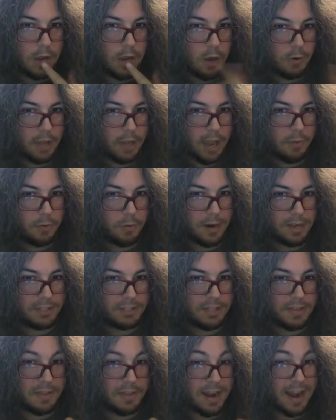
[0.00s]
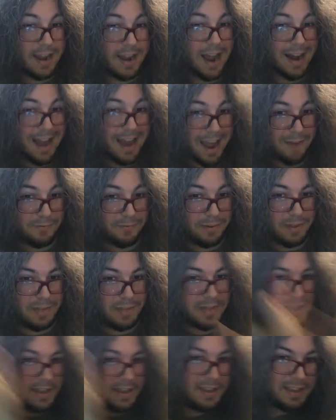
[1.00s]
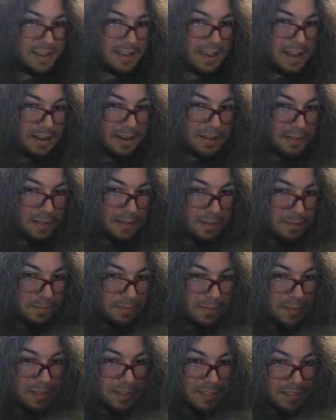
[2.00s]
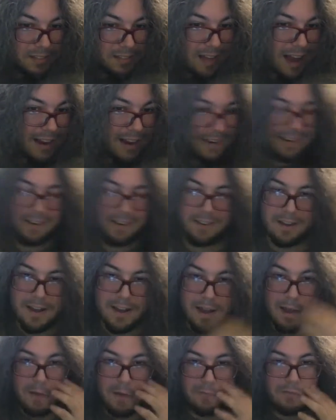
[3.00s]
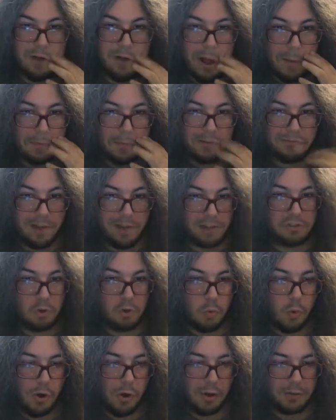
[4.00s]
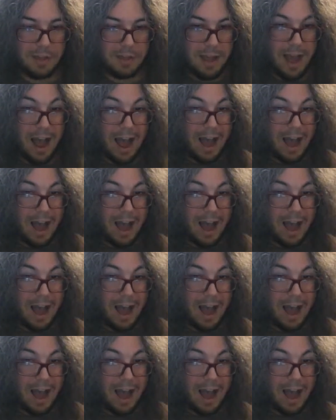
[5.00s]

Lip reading: Okay, when I said that I got everything in this lot here from Retro World,